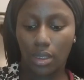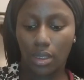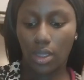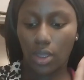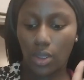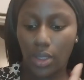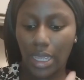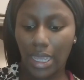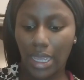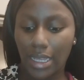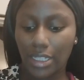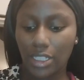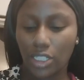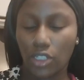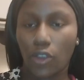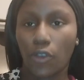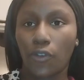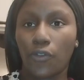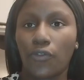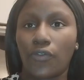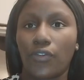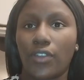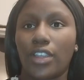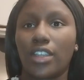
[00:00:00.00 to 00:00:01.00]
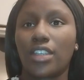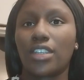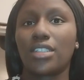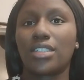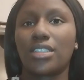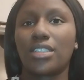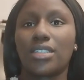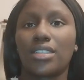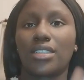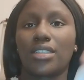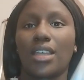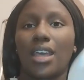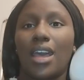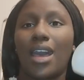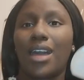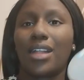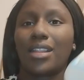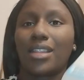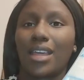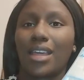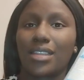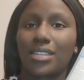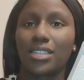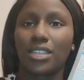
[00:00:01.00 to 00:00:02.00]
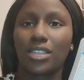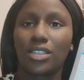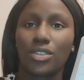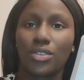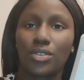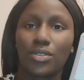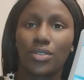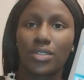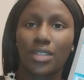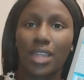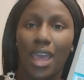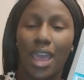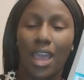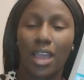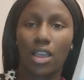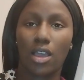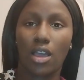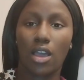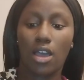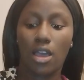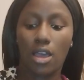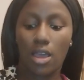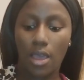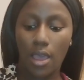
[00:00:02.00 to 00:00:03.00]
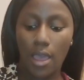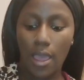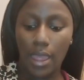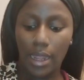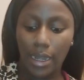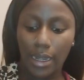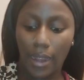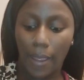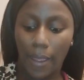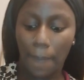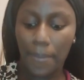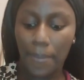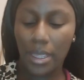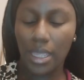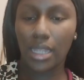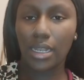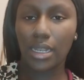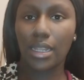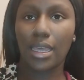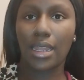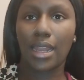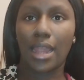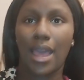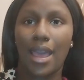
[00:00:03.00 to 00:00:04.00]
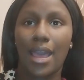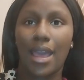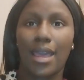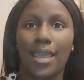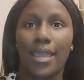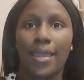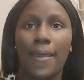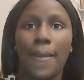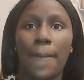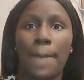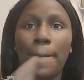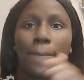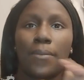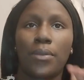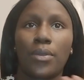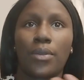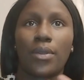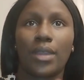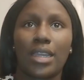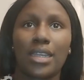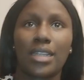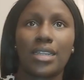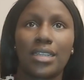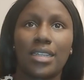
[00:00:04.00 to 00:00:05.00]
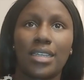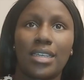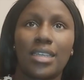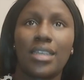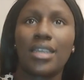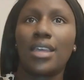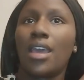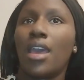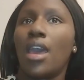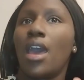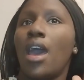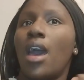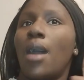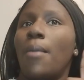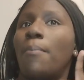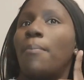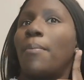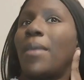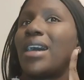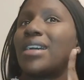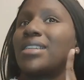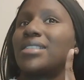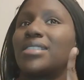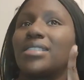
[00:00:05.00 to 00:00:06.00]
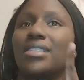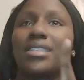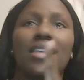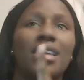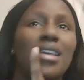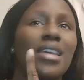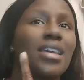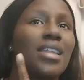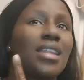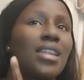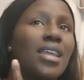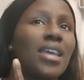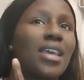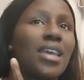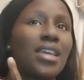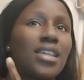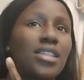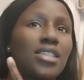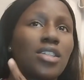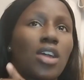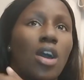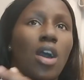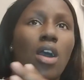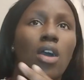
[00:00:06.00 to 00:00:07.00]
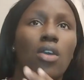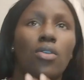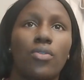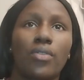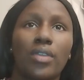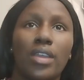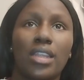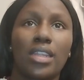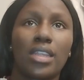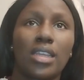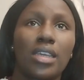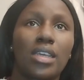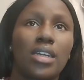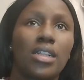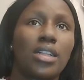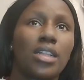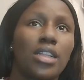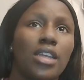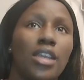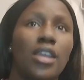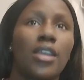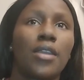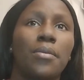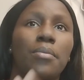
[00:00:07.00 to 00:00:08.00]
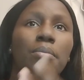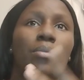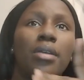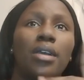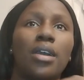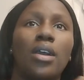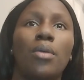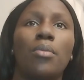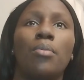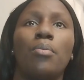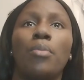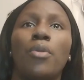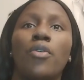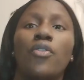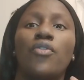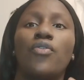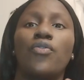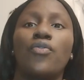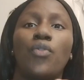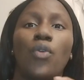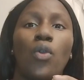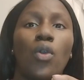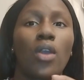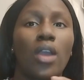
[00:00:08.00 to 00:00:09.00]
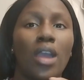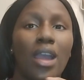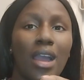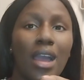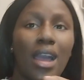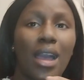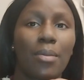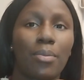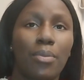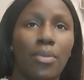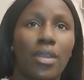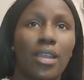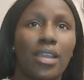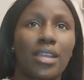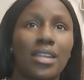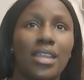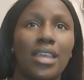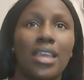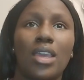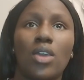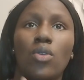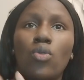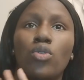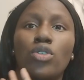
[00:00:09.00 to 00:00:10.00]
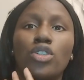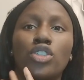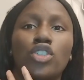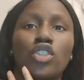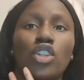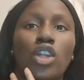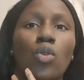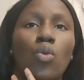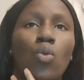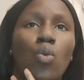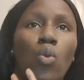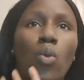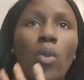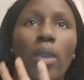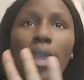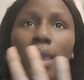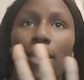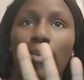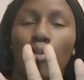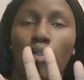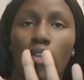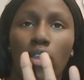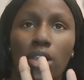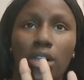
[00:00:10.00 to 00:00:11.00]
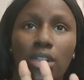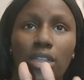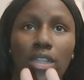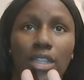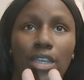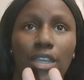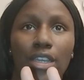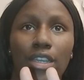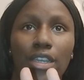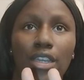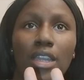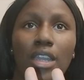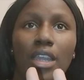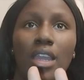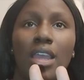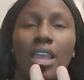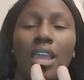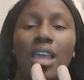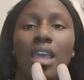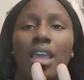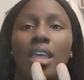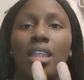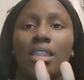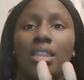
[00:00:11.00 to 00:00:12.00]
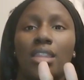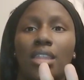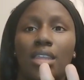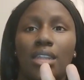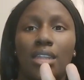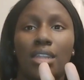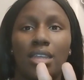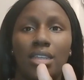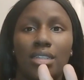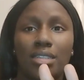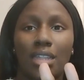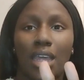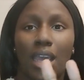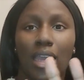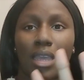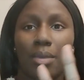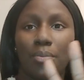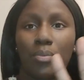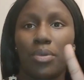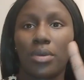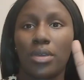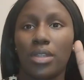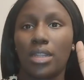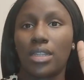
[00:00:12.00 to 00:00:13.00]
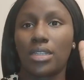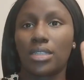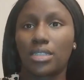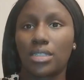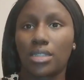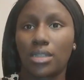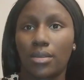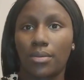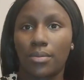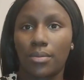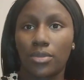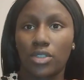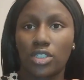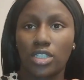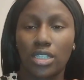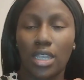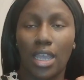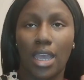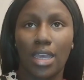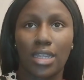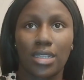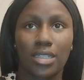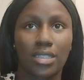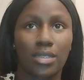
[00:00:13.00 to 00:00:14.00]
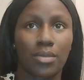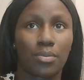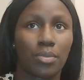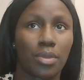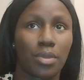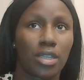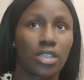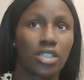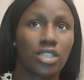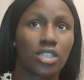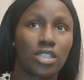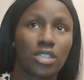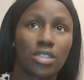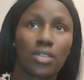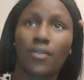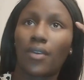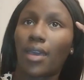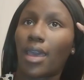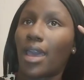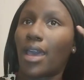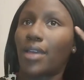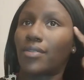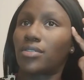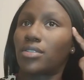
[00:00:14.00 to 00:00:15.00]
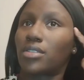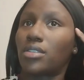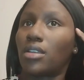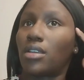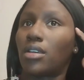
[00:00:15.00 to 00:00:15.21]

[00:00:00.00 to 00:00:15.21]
Okay, so first I like to use alcohol. Now being that I am pregnant, my skin is already clear, but before I got pregnant it was way more clear than this. I can put in some shots, some pictures if I have,